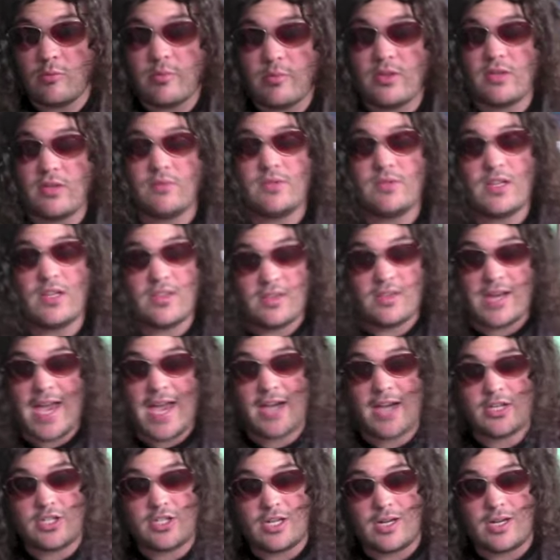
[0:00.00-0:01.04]
of decent
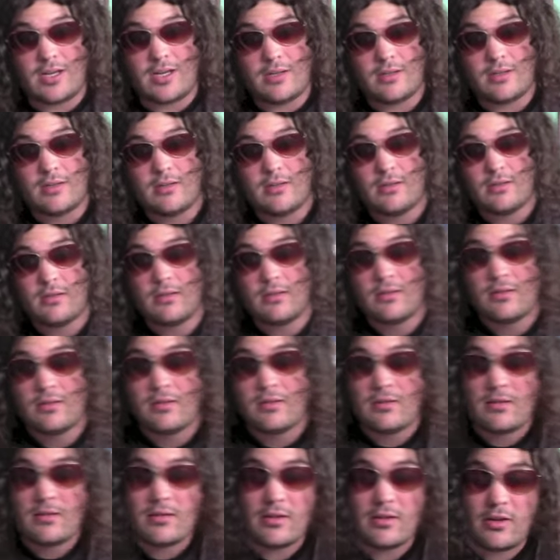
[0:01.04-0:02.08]
action,
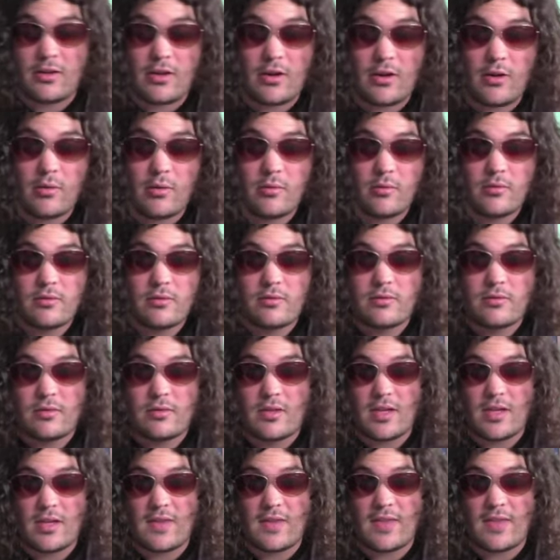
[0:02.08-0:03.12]
you know,
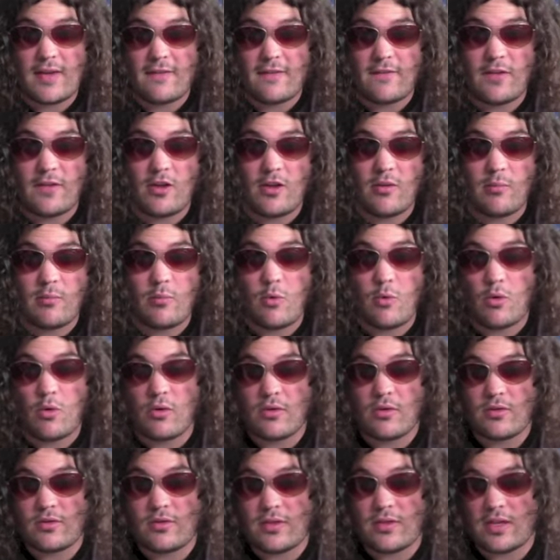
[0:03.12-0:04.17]
in that film more
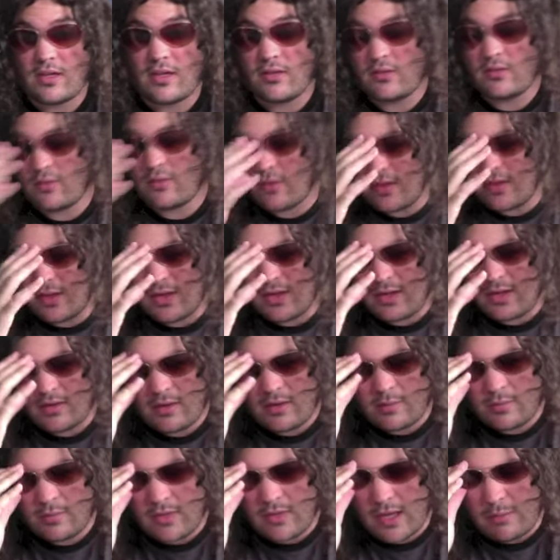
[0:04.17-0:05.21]
than
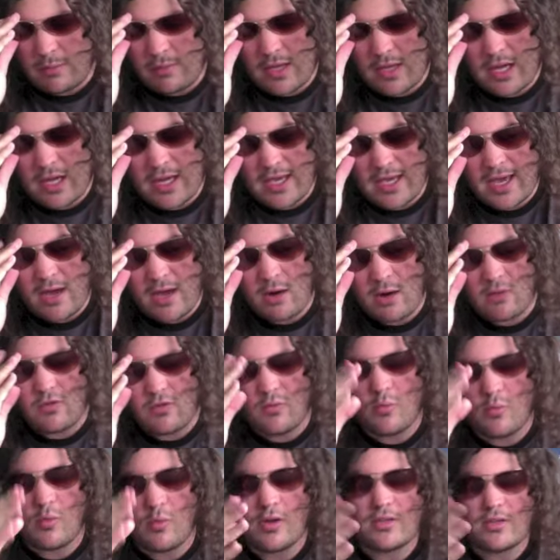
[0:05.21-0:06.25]
I'm getting out
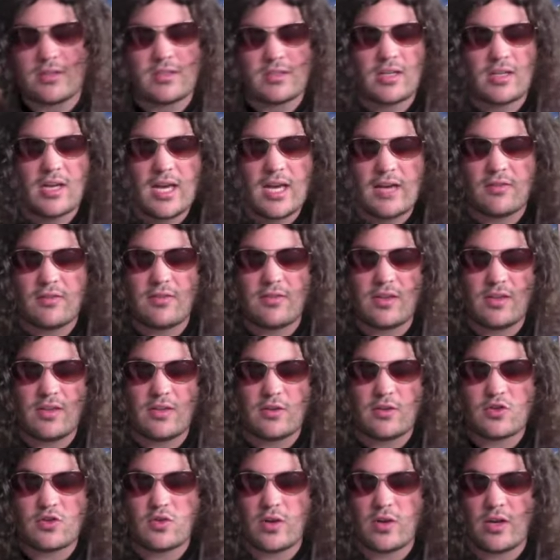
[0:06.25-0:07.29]
of what I've seen in the
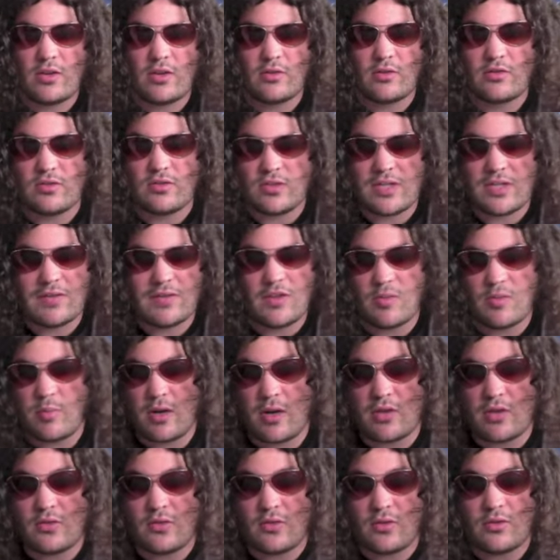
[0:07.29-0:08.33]
trailers and TV
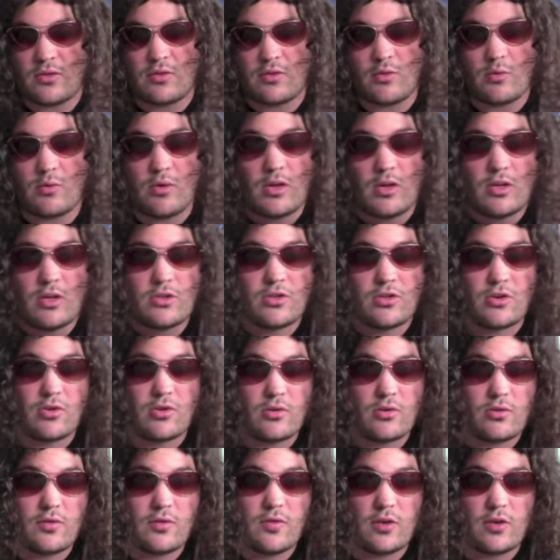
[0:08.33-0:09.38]
spots for this new
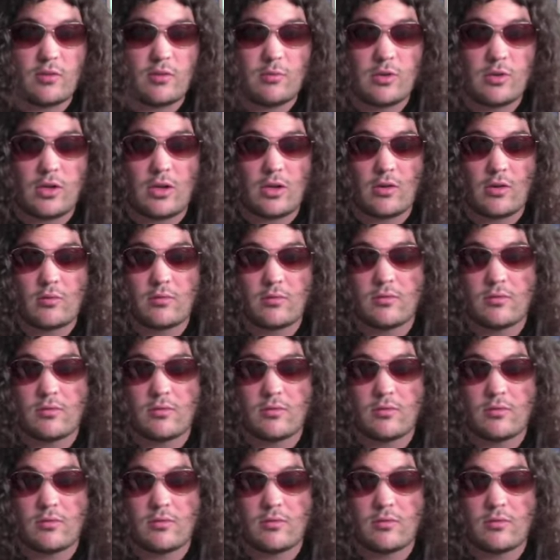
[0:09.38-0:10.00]
Turtles film, you know.